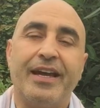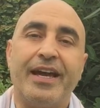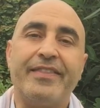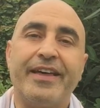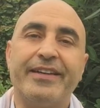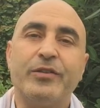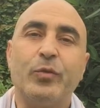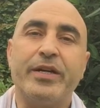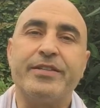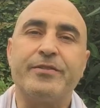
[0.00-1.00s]
And that is
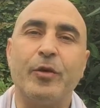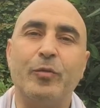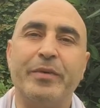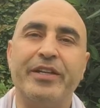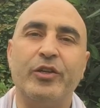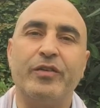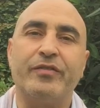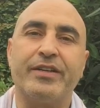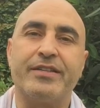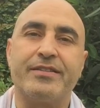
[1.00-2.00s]
why so many of
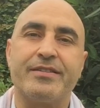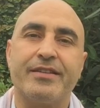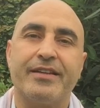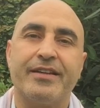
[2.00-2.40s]
us